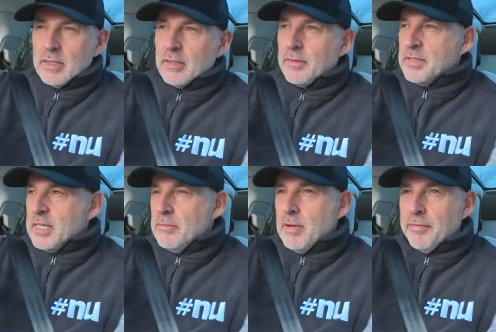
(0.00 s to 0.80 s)

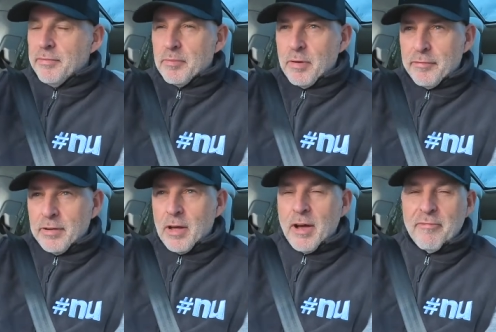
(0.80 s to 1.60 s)
Obviously
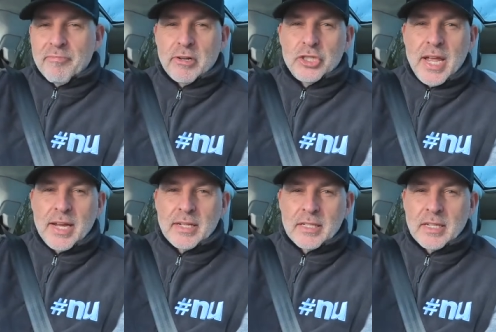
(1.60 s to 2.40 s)
with live
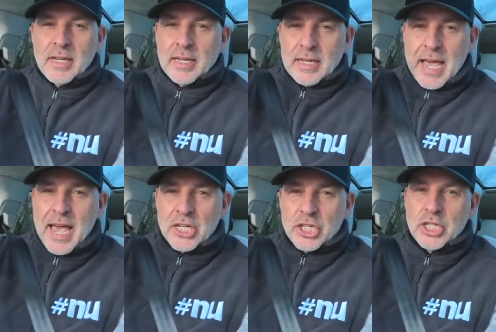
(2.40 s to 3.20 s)
projects,
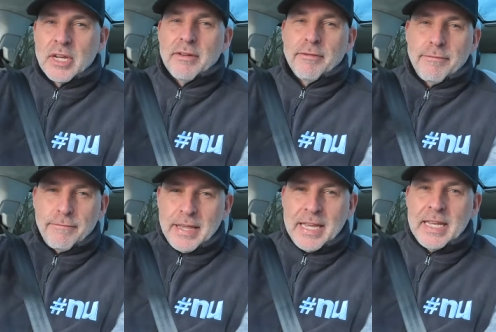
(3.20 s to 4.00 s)
cash
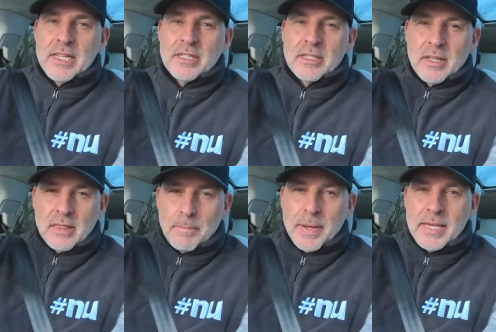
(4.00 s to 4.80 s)
feeds
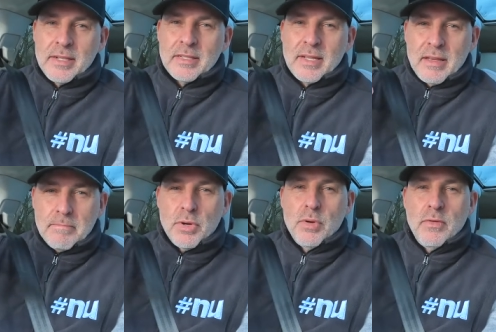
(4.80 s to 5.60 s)
the beast,
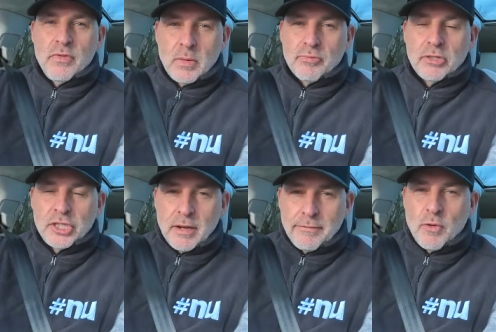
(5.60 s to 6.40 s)
it moves the
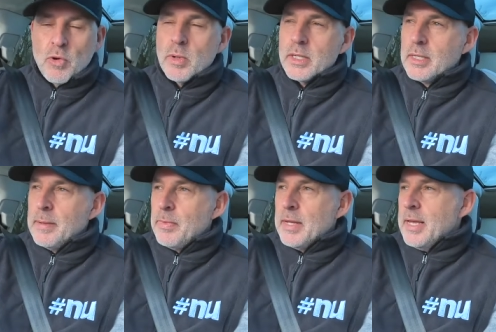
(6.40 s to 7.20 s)
project forward,
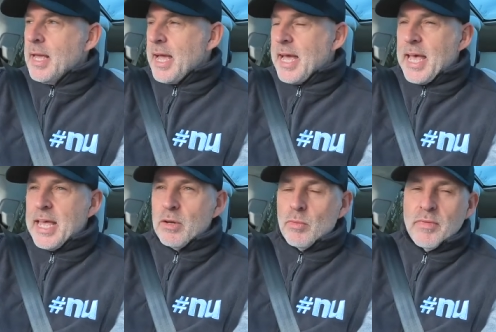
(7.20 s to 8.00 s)

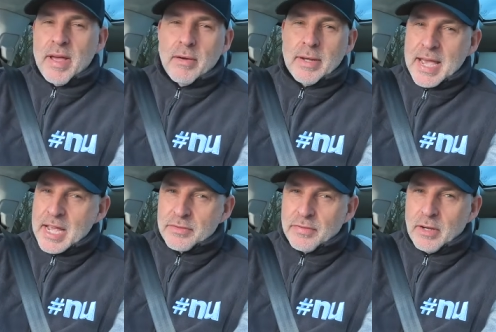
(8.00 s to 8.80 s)
and without
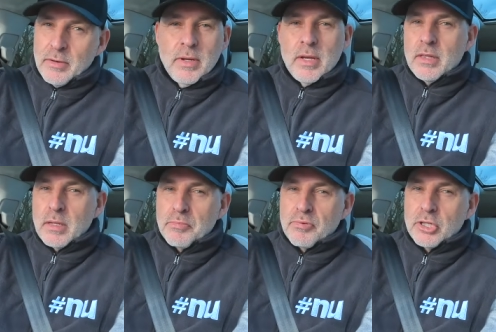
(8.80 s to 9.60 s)
cash flow
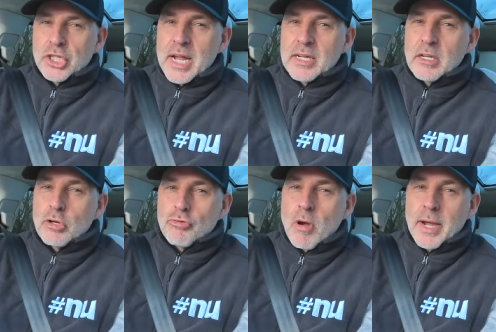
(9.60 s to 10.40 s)
the project
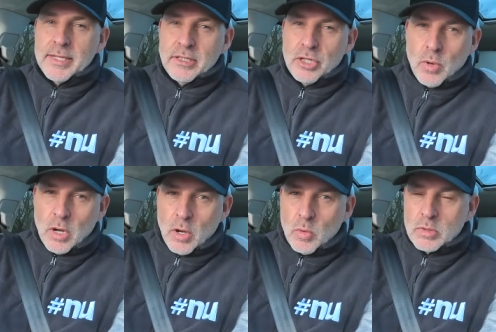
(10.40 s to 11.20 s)
grinds to a
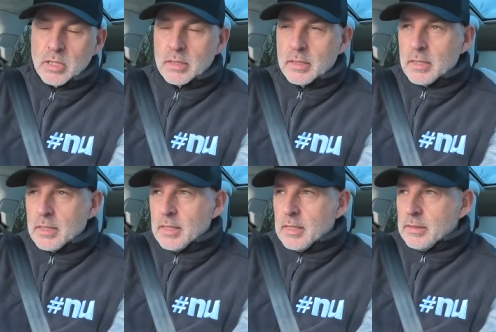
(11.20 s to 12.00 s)
halt.
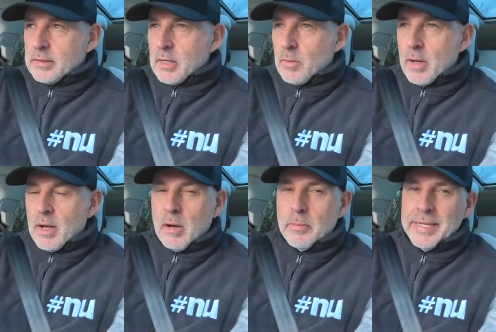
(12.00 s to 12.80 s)
So
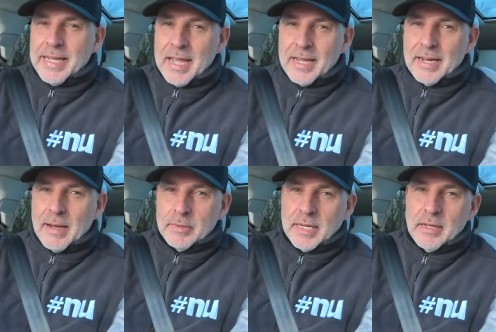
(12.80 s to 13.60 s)
I'll be getting an
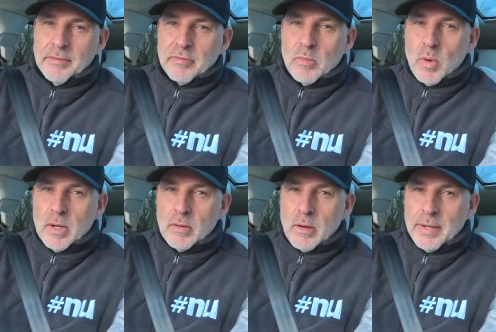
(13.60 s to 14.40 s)
update from
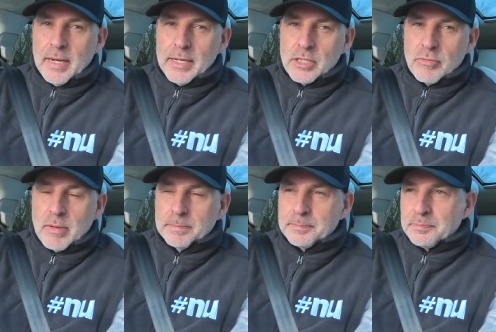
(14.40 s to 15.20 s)
Will a bit later on.